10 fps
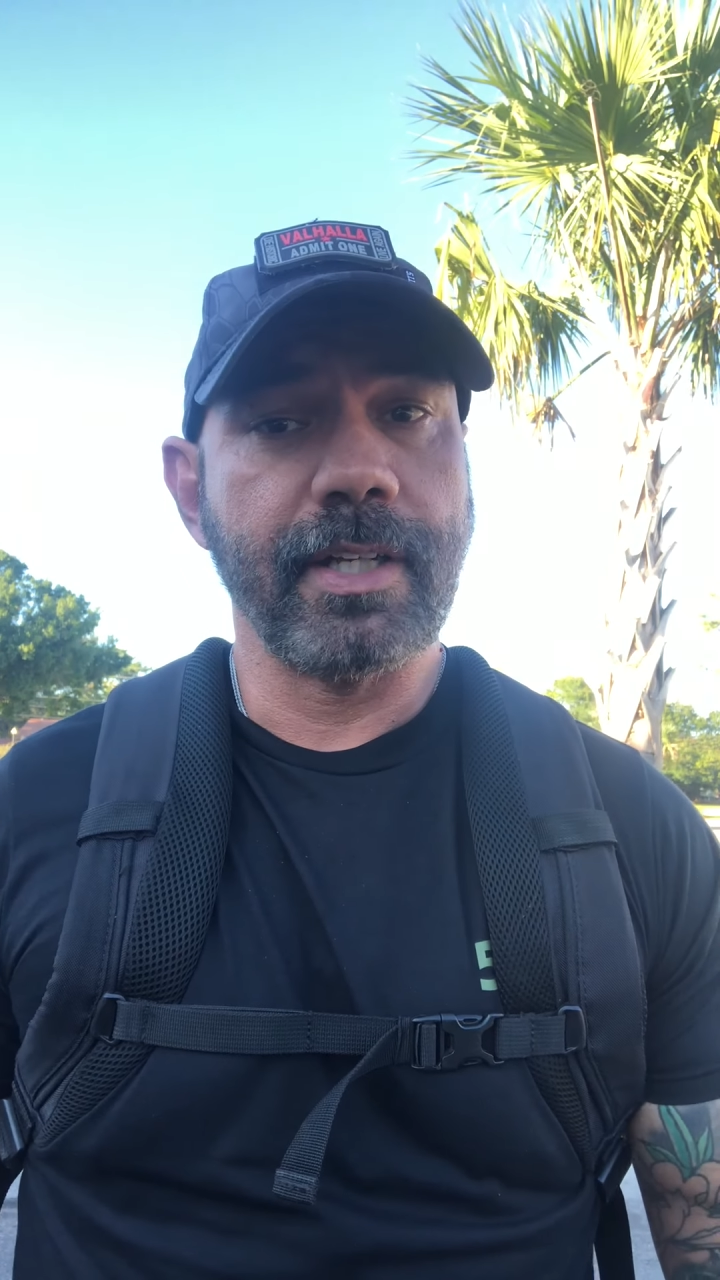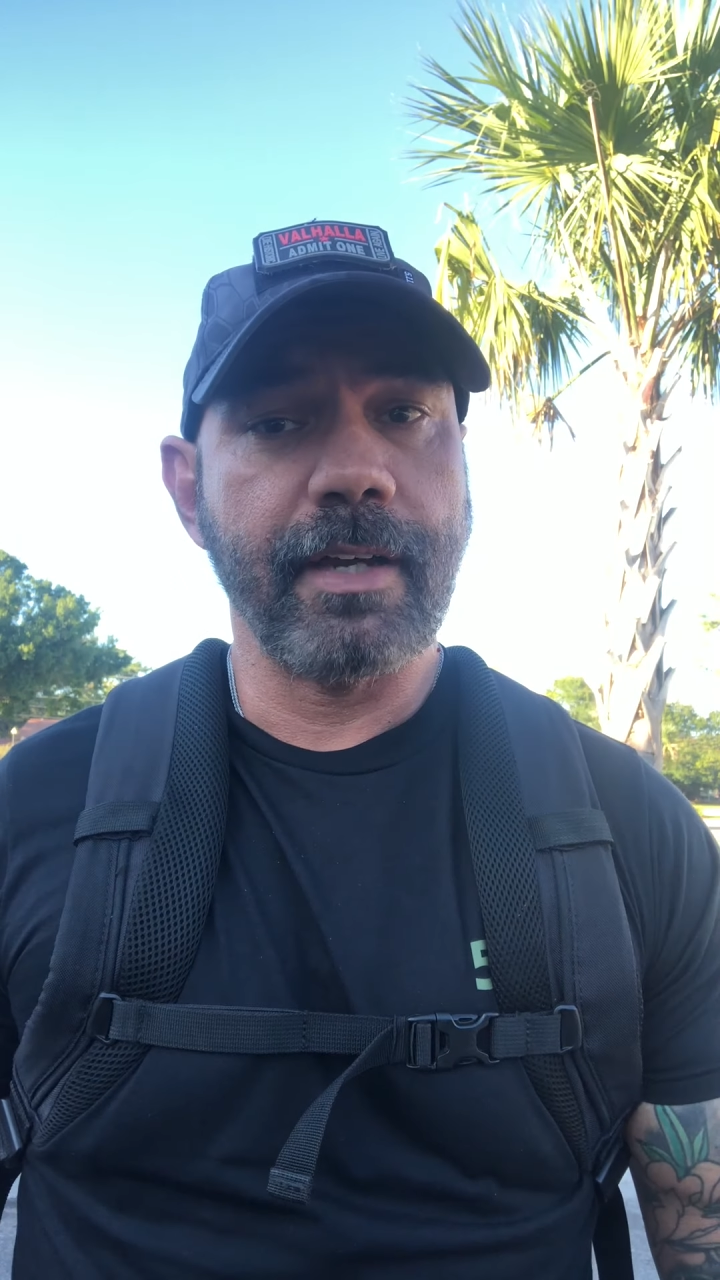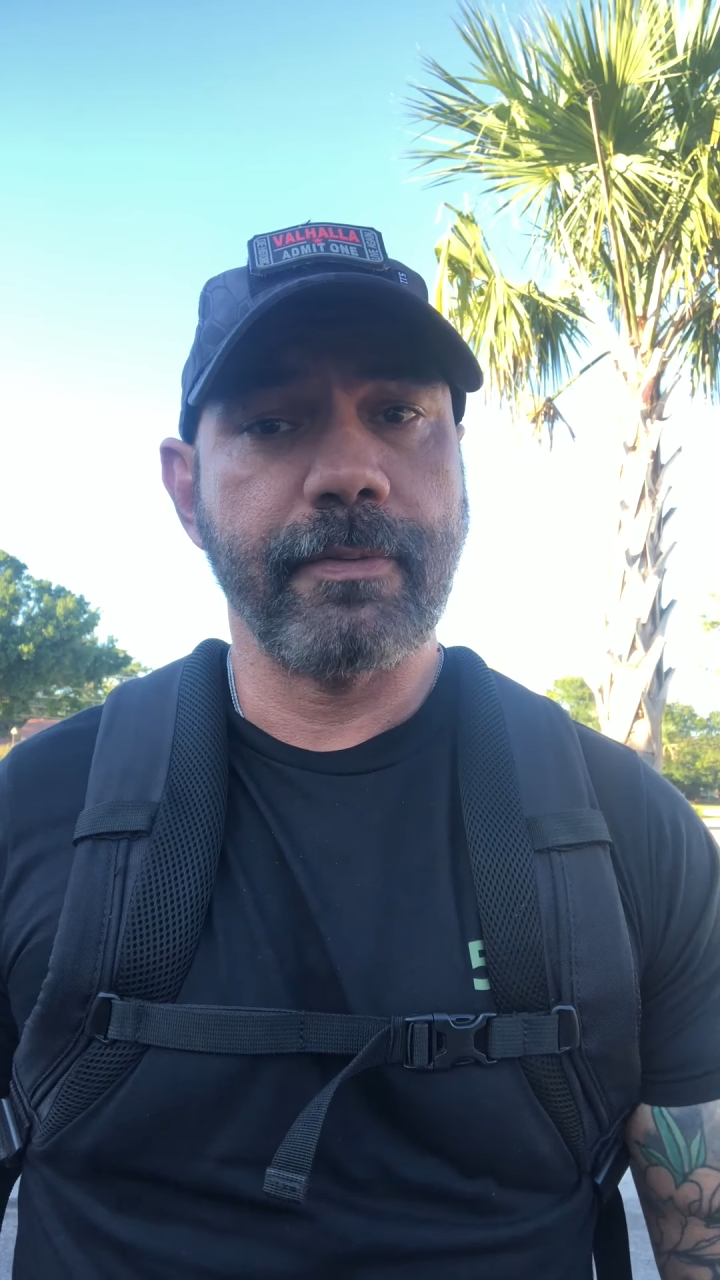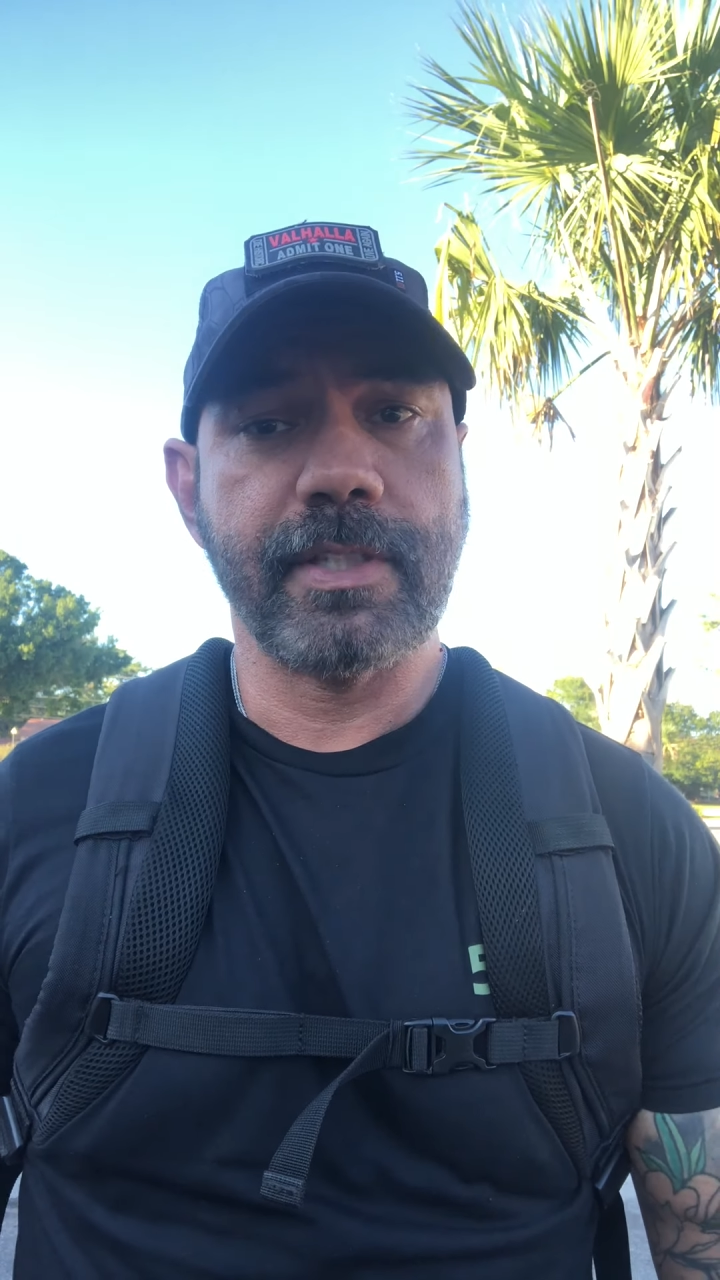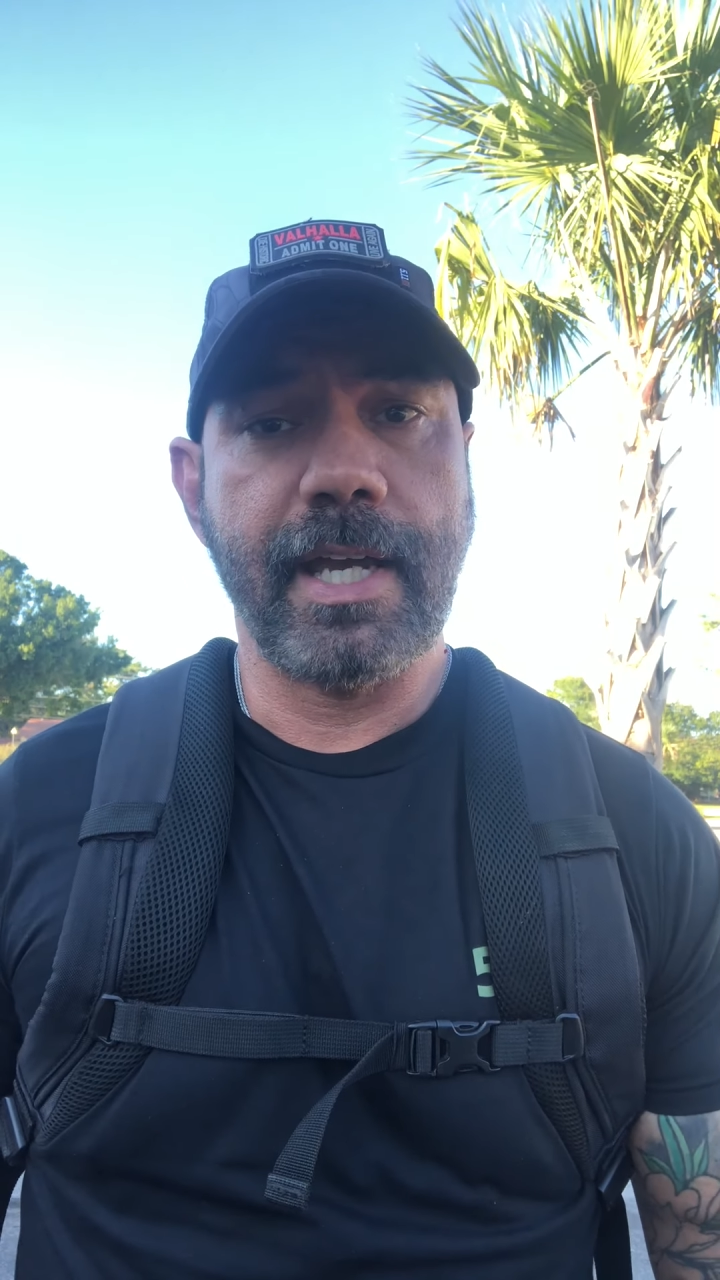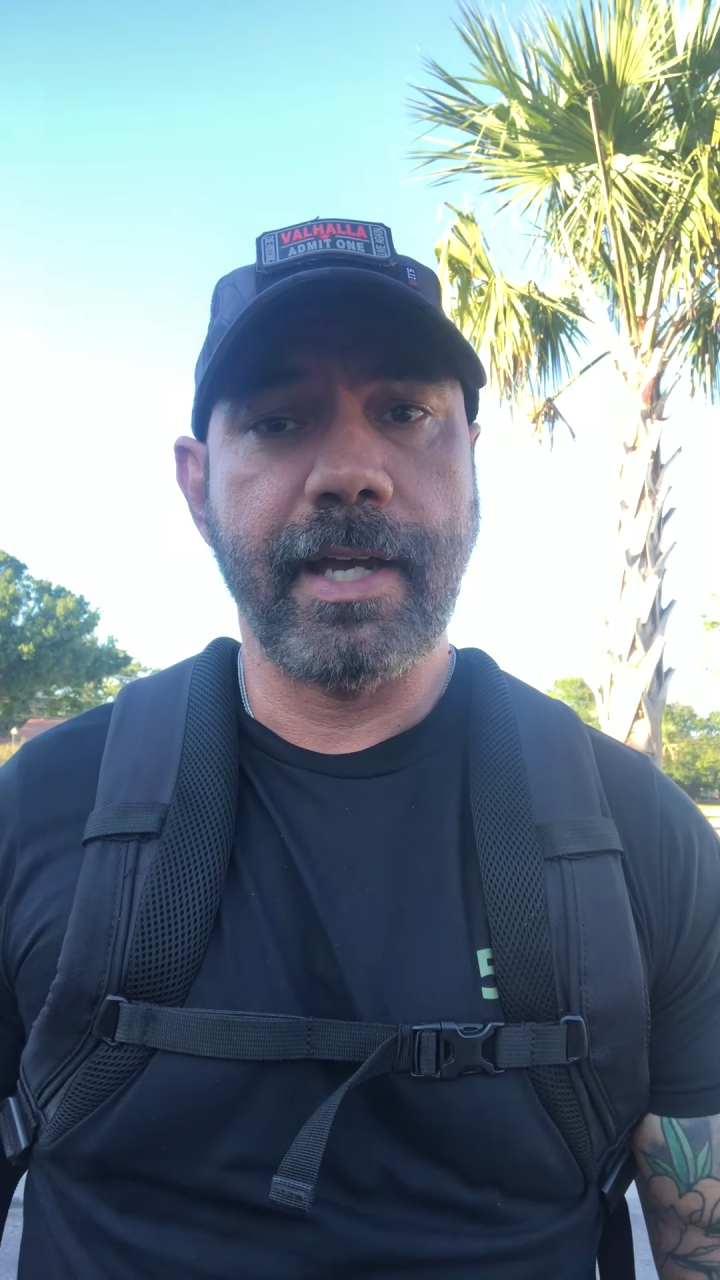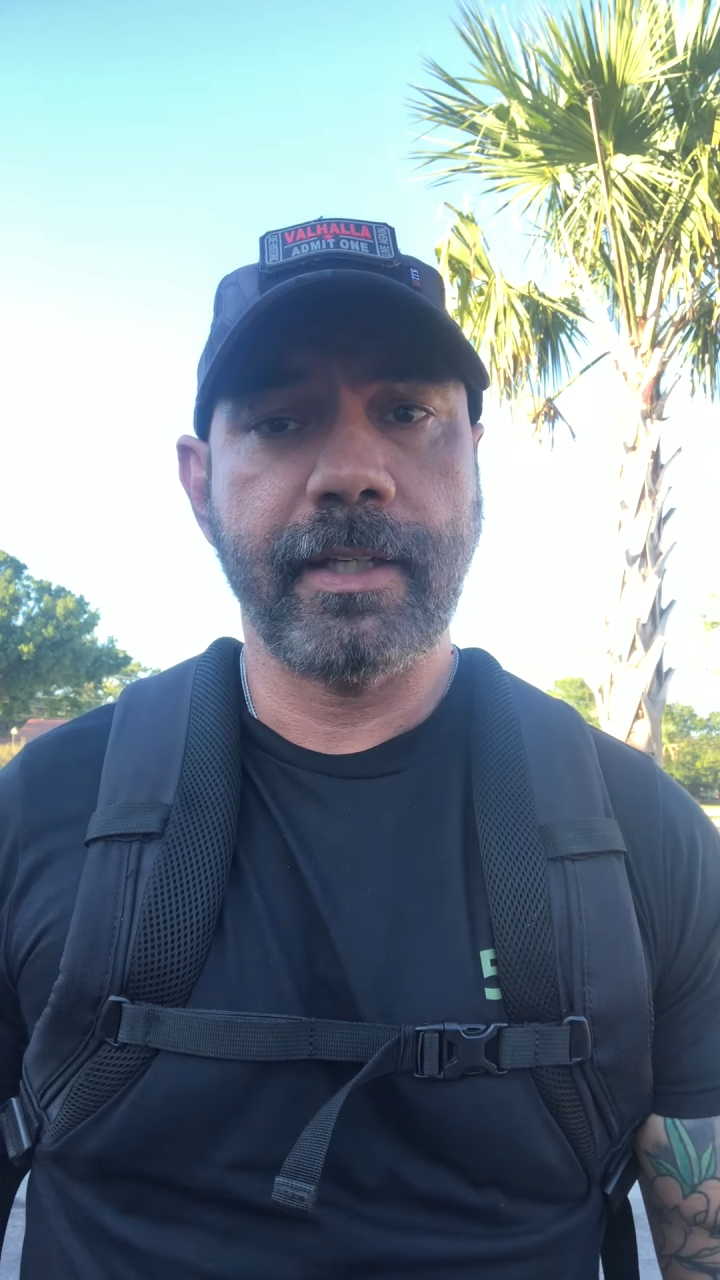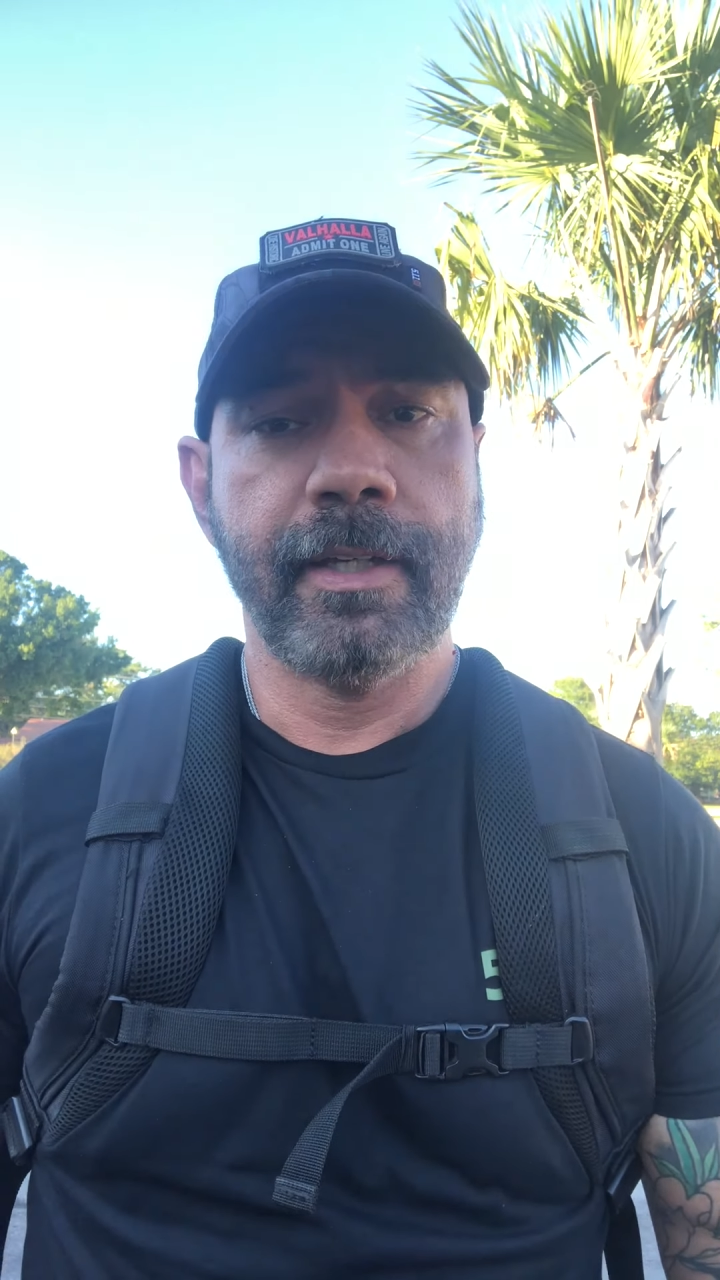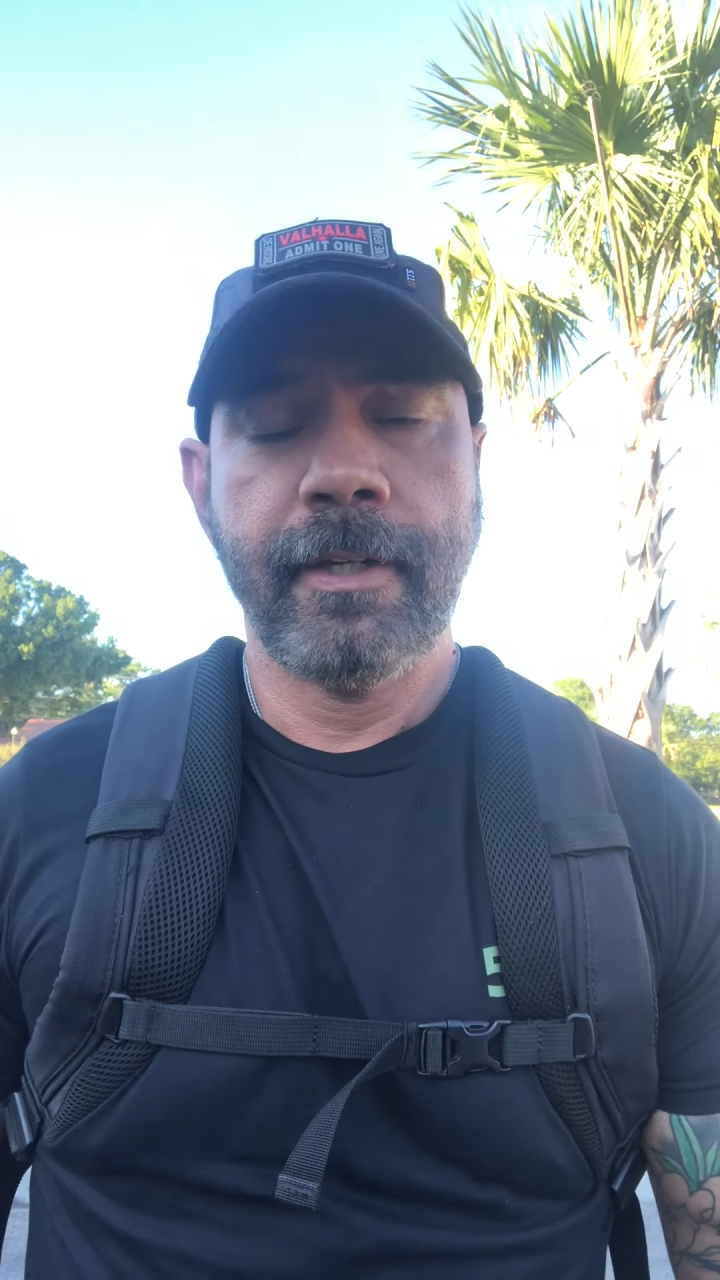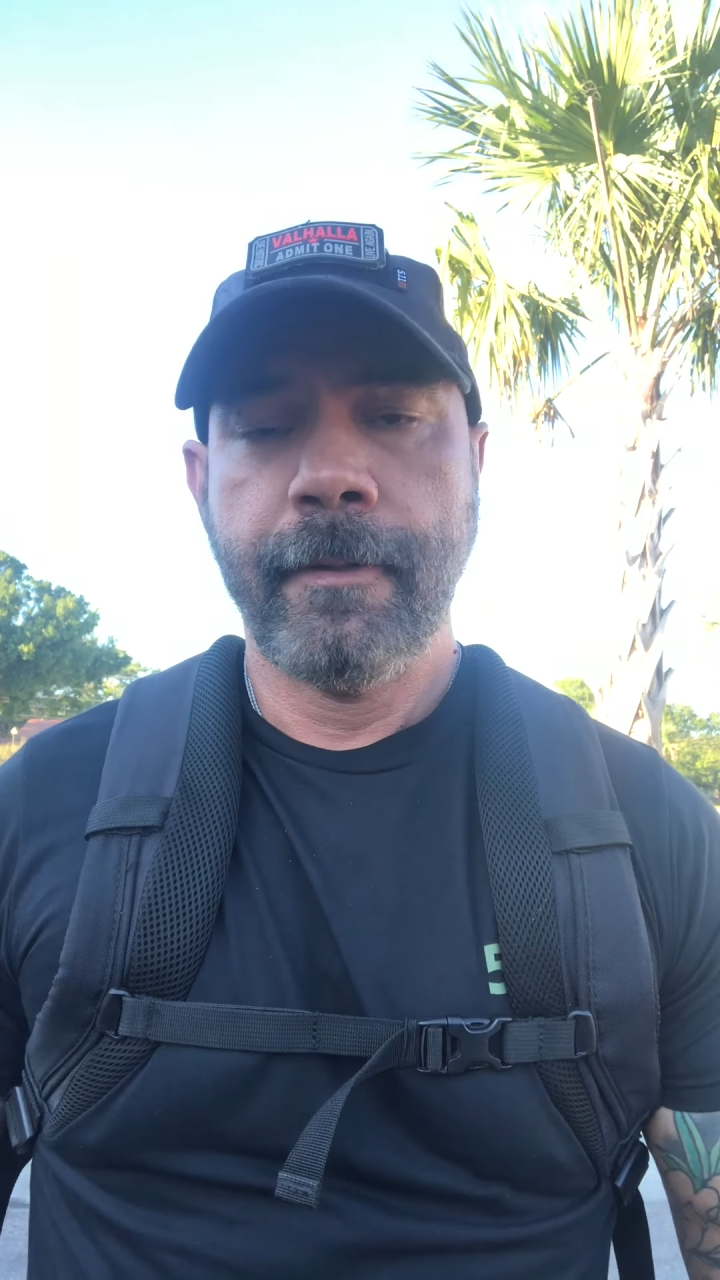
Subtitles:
knife attack.